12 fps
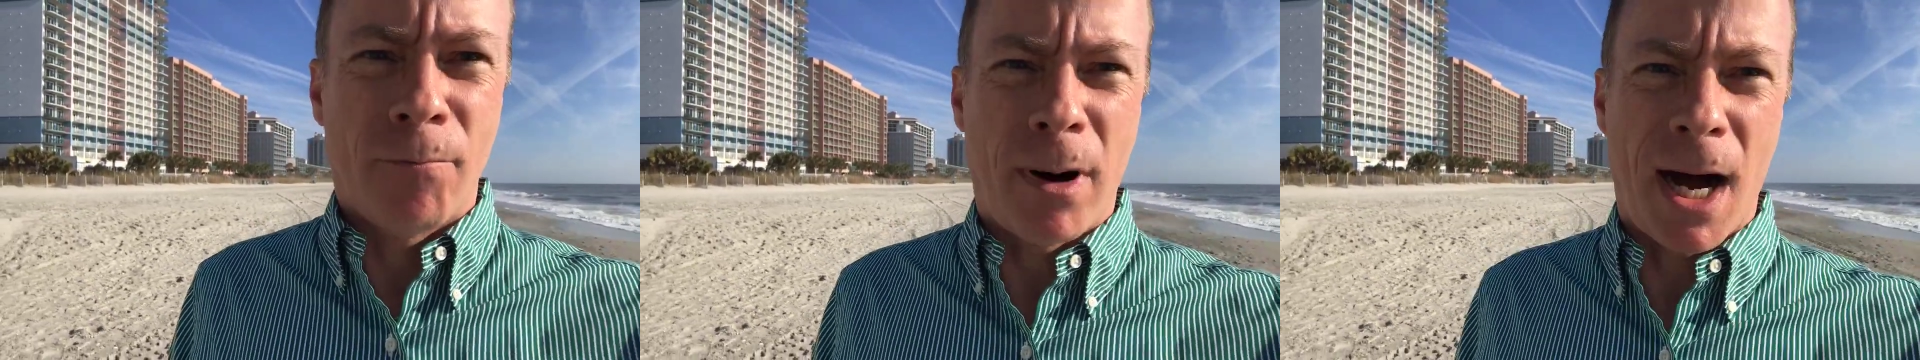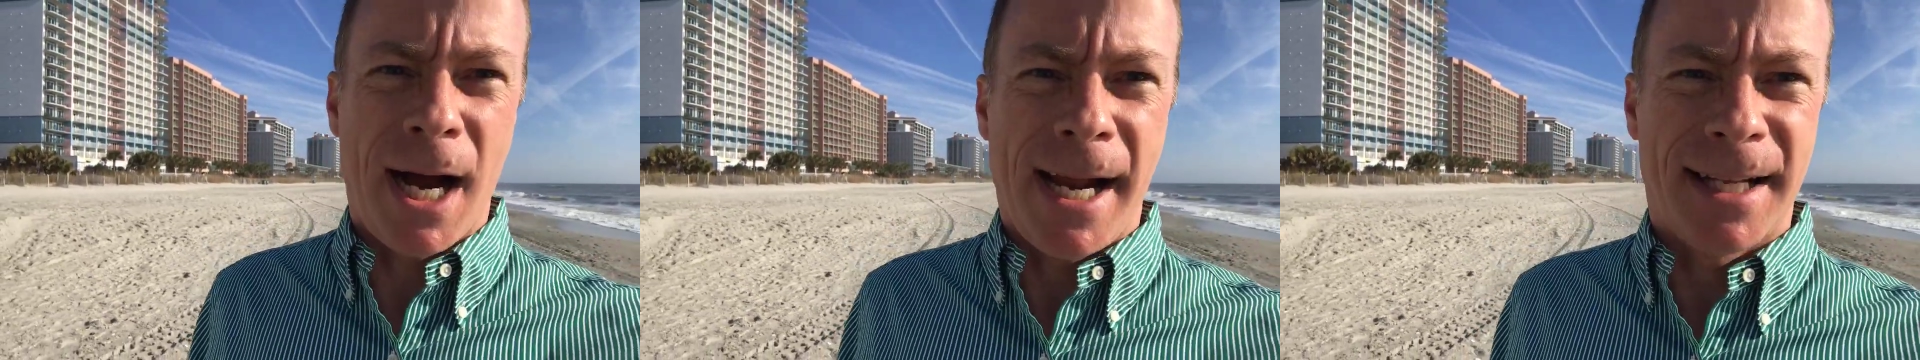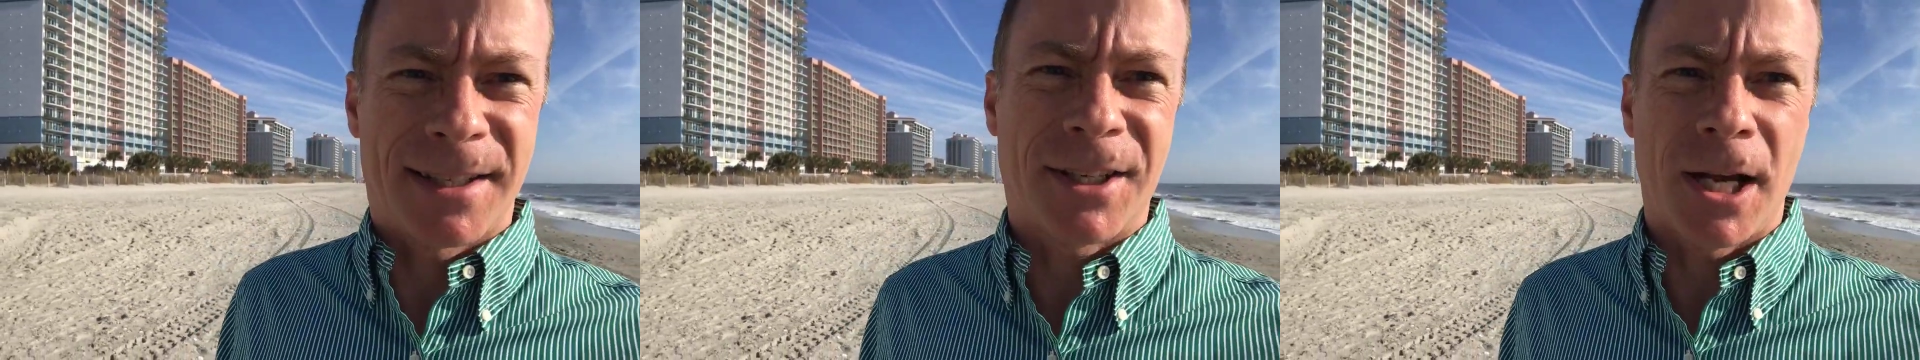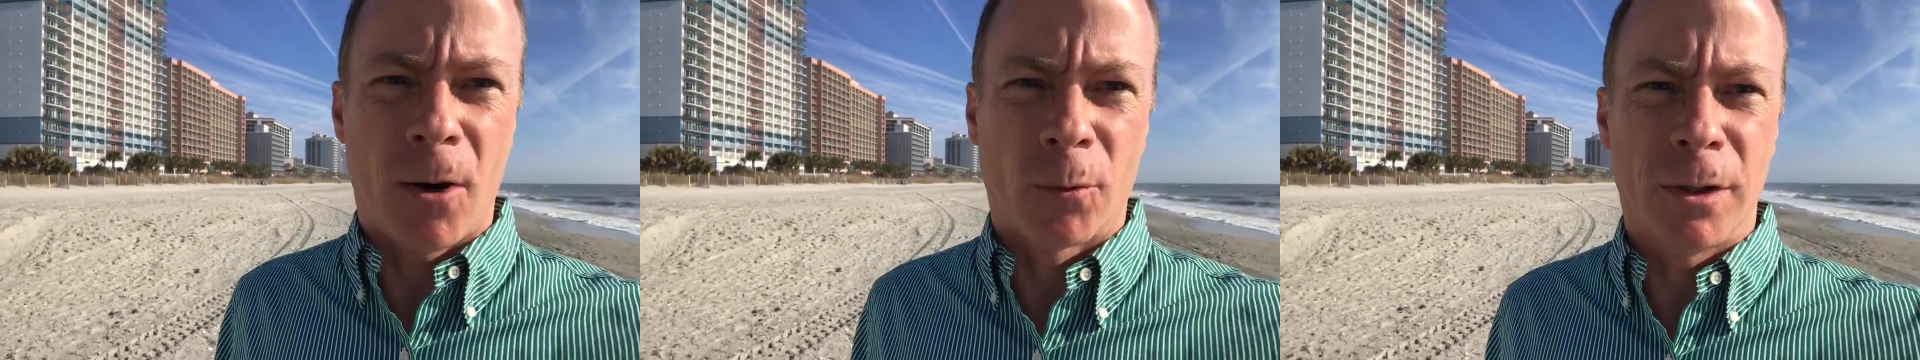buy and
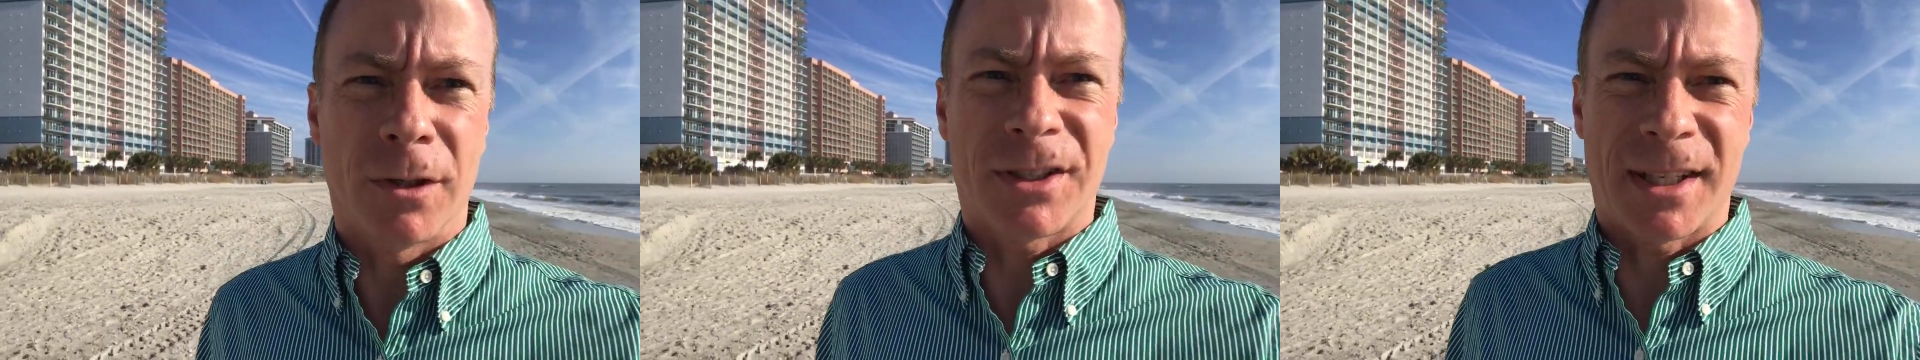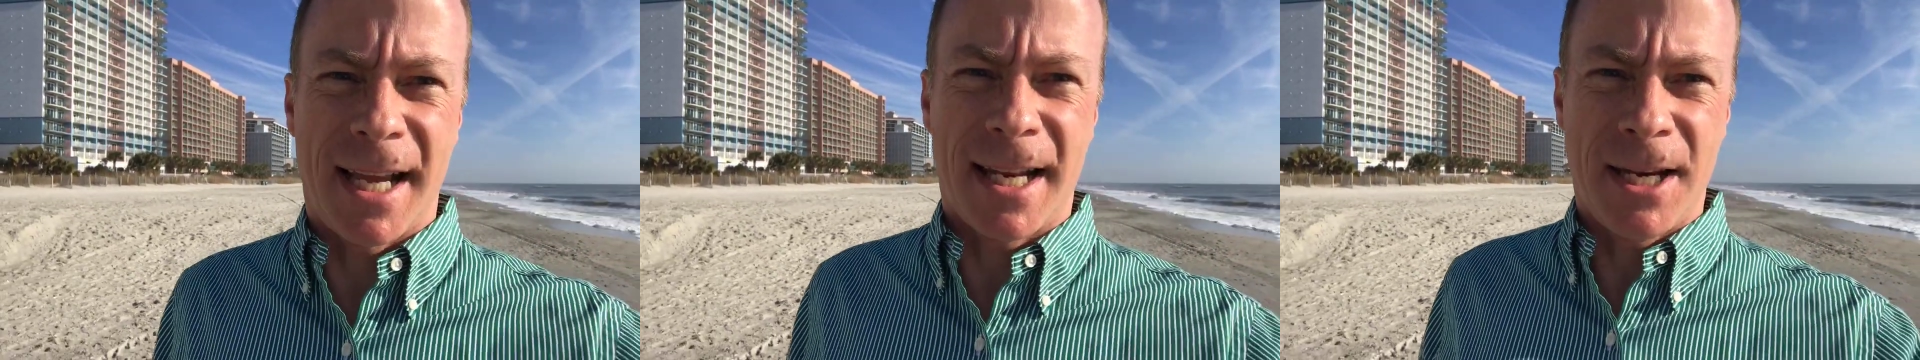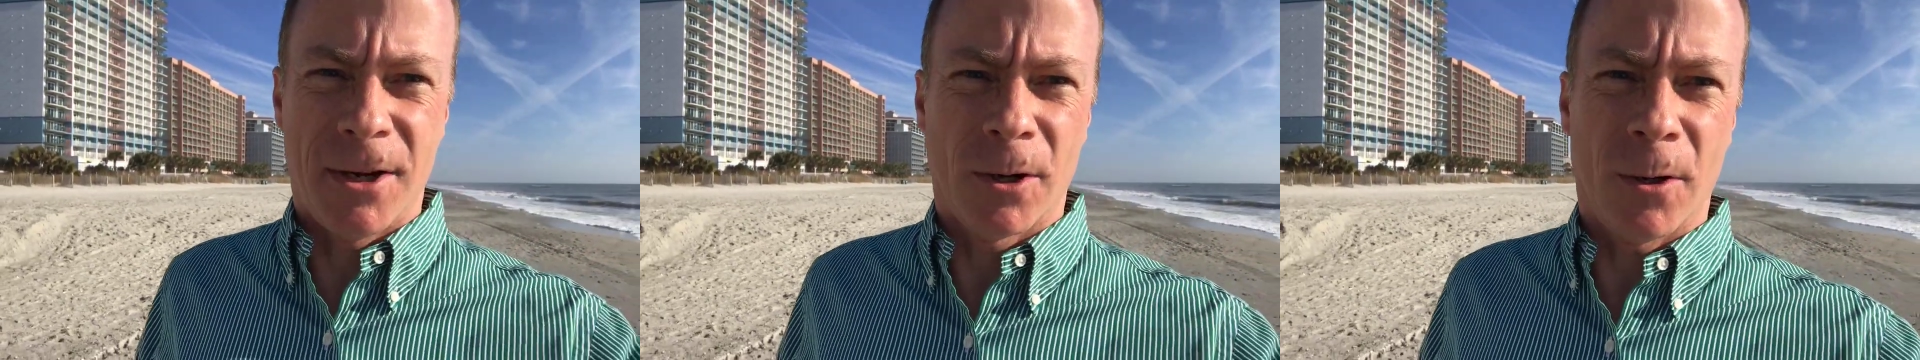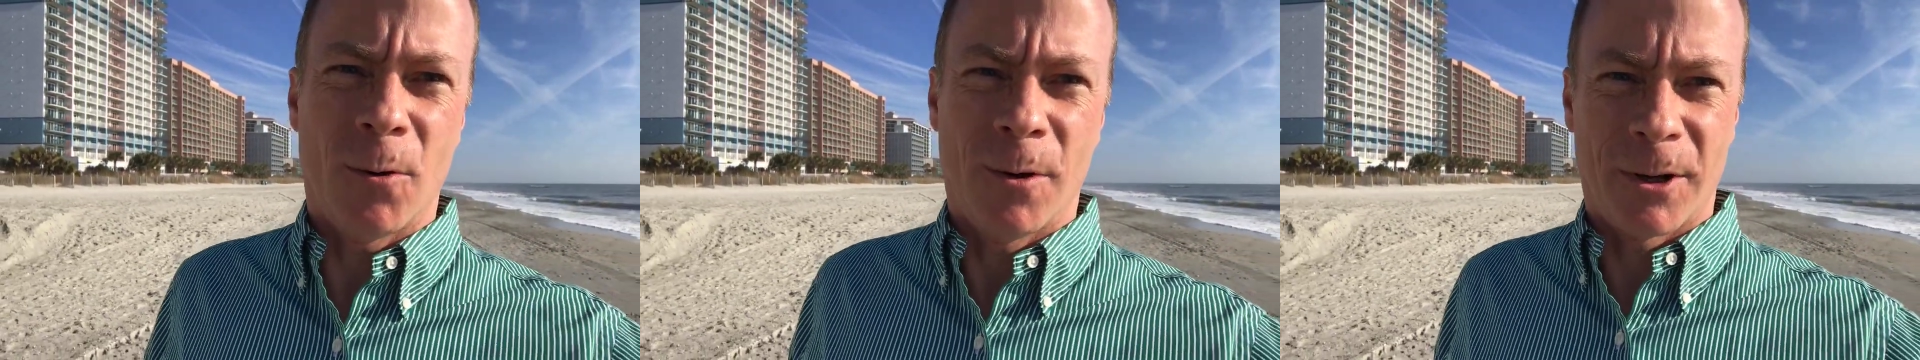sell real estate
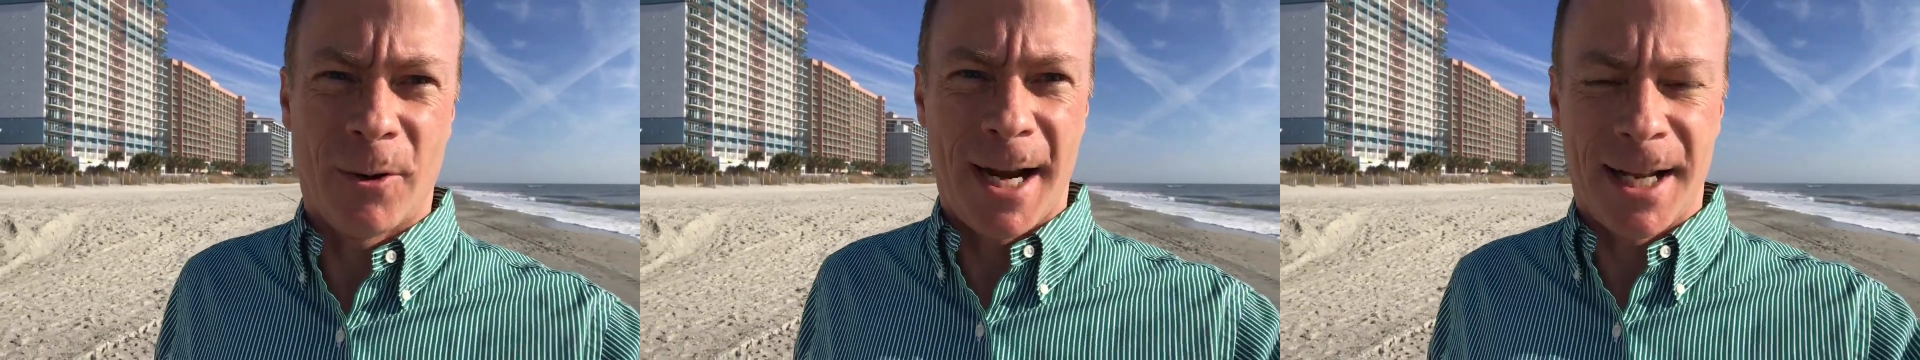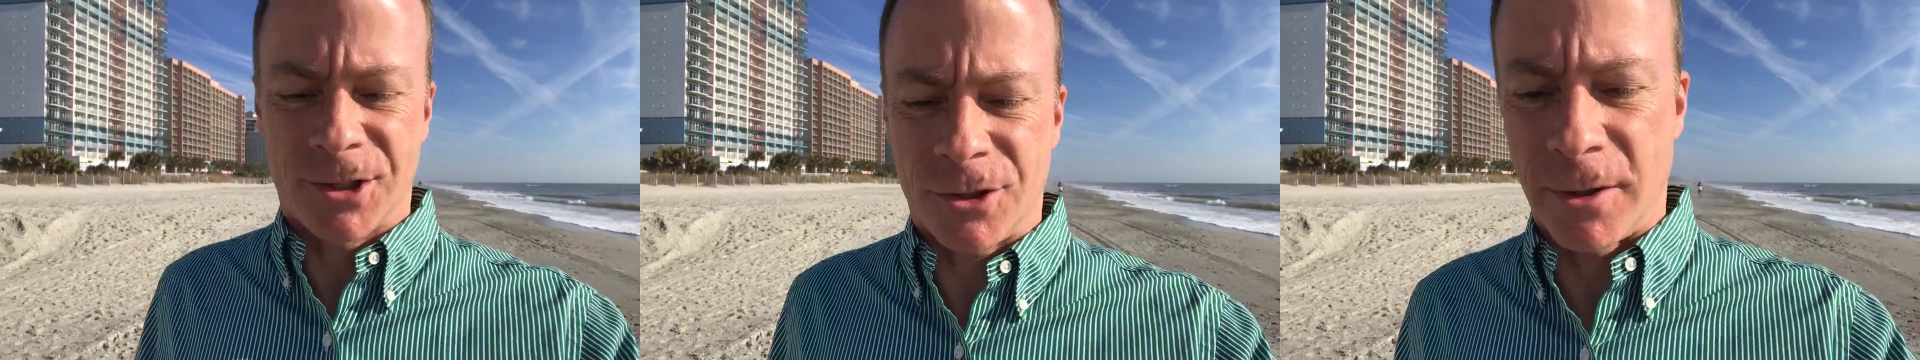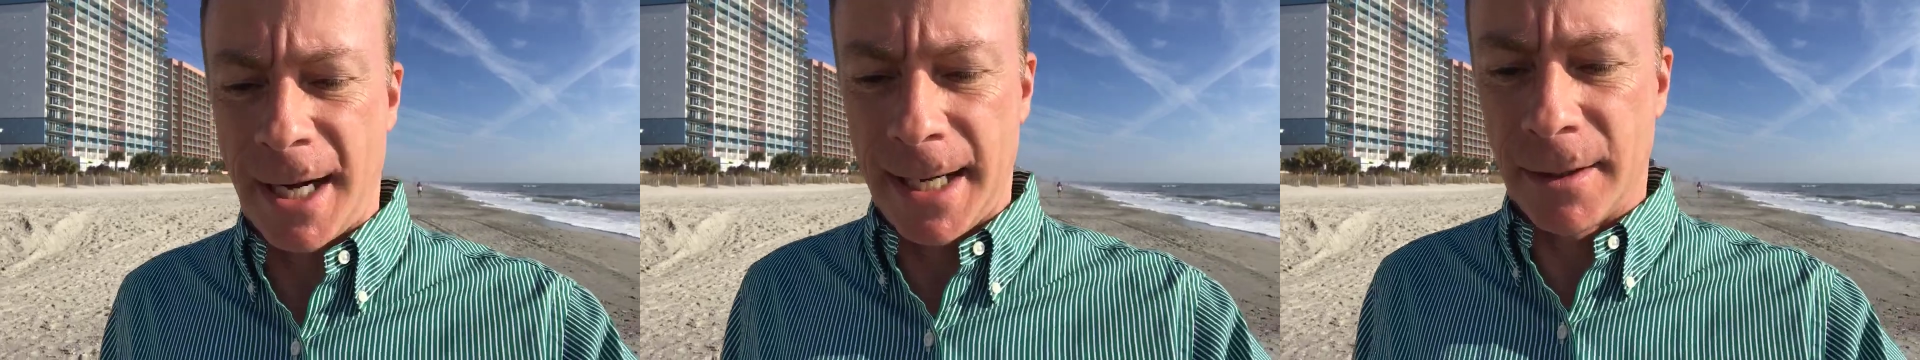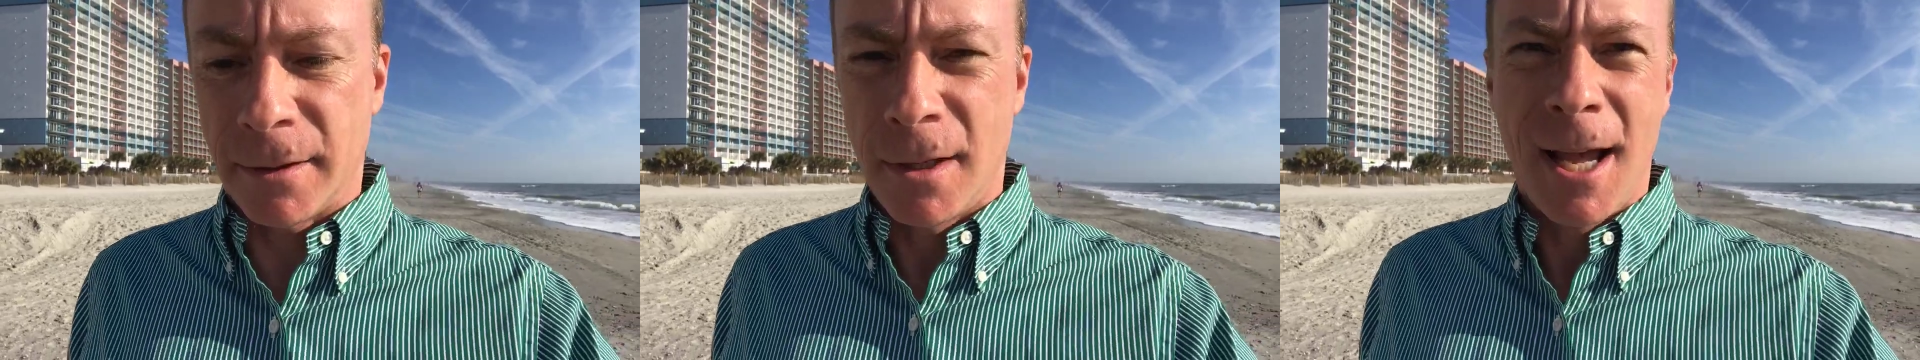here on the Grand Strand.